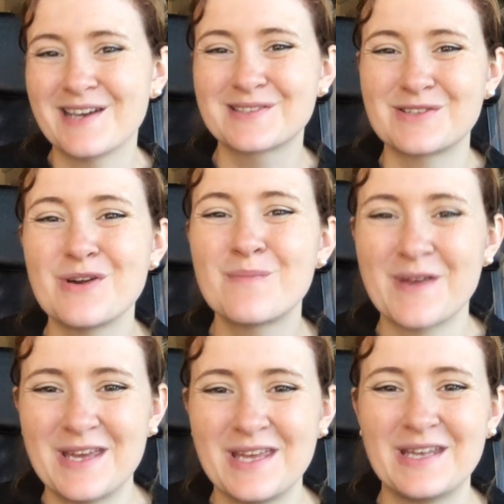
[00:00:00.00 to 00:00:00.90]
a stoop
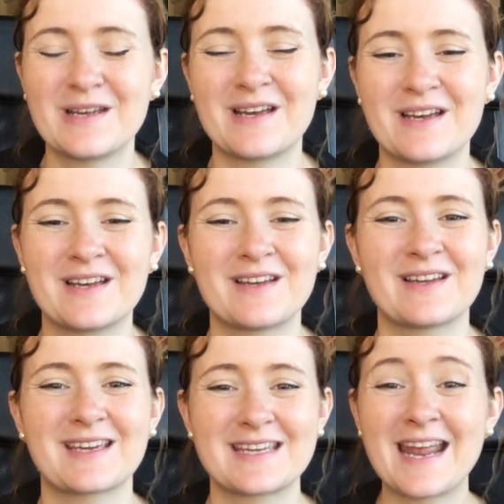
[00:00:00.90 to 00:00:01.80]
in
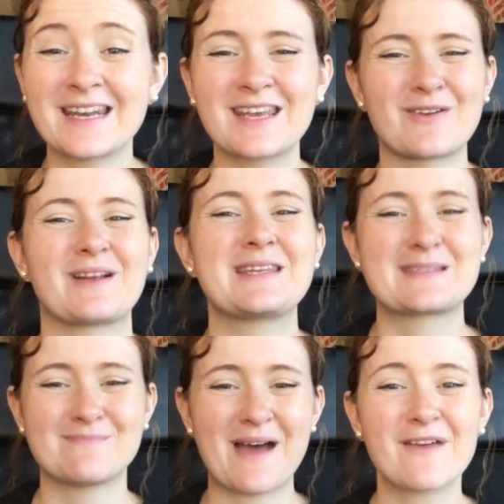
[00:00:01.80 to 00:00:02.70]
Connecticut, or at
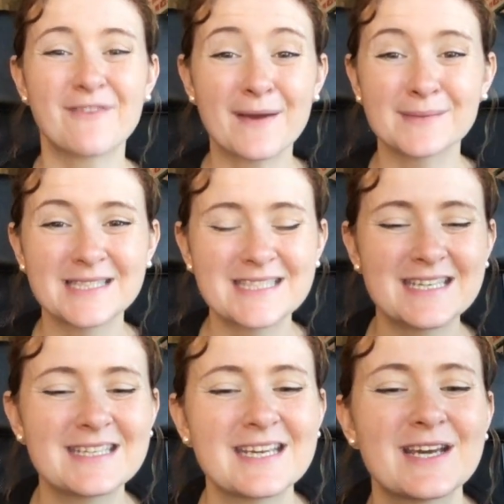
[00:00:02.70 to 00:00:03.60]
least my family
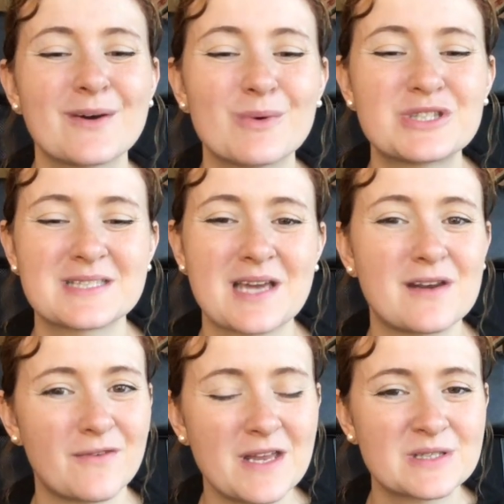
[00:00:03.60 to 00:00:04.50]
did, which is
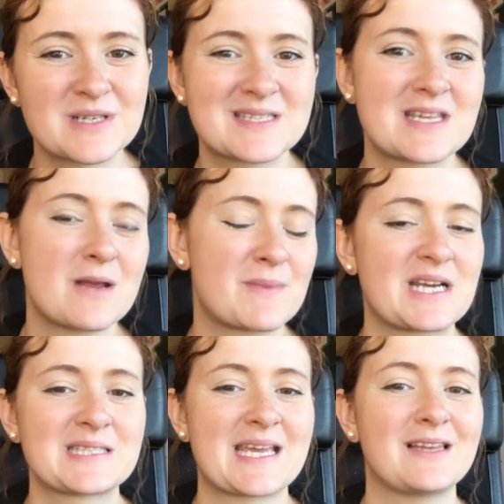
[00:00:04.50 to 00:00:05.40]
kind of interesting
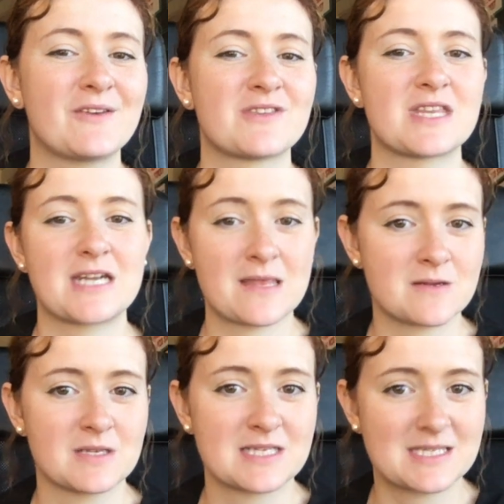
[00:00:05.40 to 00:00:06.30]
because I live in the
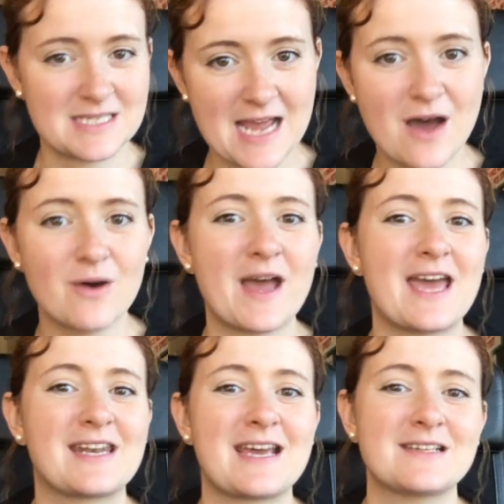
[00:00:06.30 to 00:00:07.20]
Netherlands now
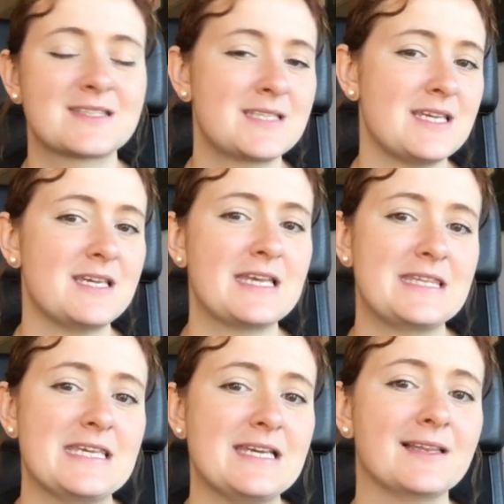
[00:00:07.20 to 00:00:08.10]
and I see
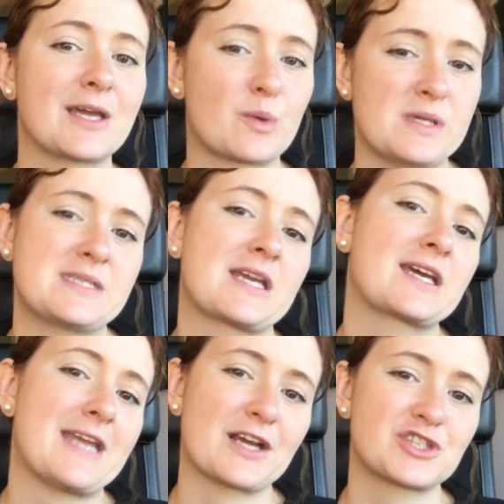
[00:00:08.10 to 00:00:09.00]
the linguistic
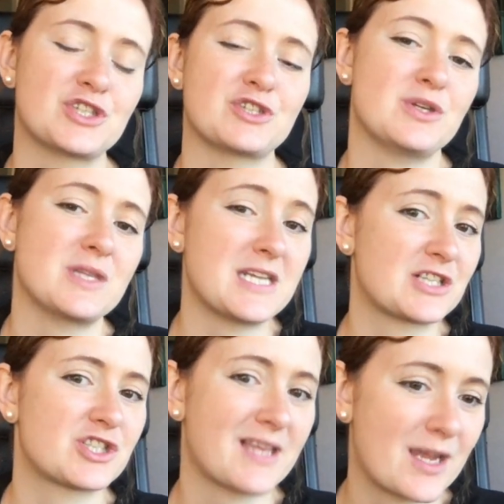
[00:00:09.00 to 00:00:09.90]
connection to the
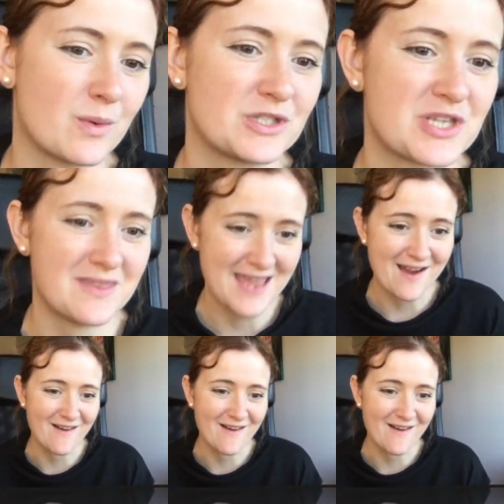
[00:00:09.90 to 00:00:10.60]
Dutch language there.